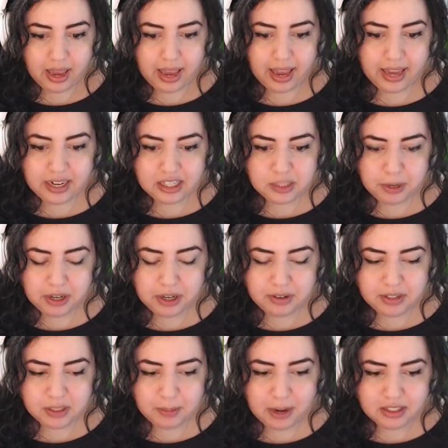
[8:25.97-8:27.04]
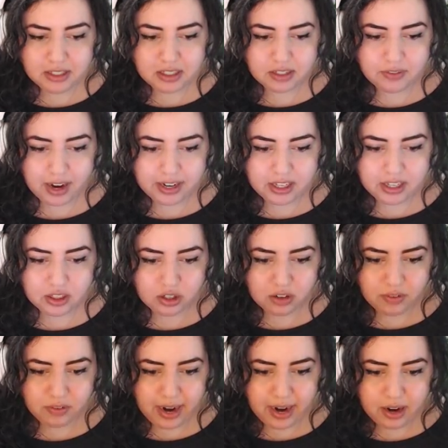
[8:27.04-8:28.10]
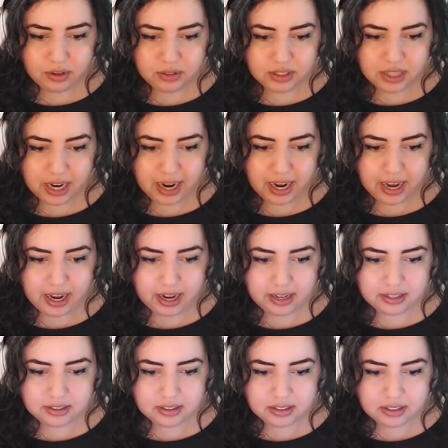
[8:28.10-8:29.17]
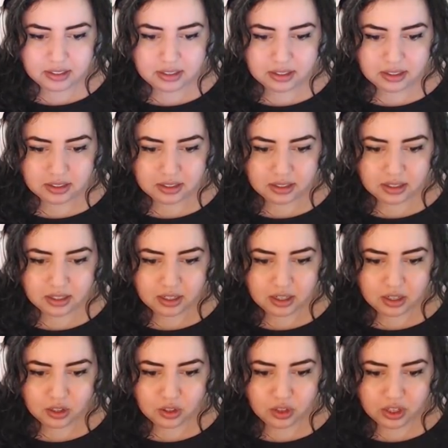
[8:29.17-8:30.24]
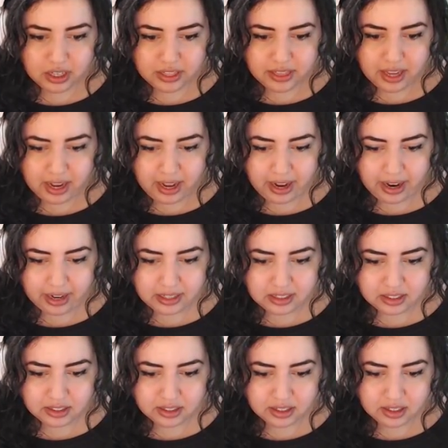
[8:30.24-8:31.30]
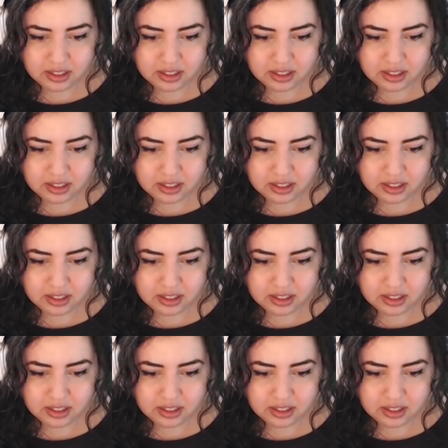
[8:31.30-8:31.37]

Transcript: And it's pretty responsive. I can look around and look at that.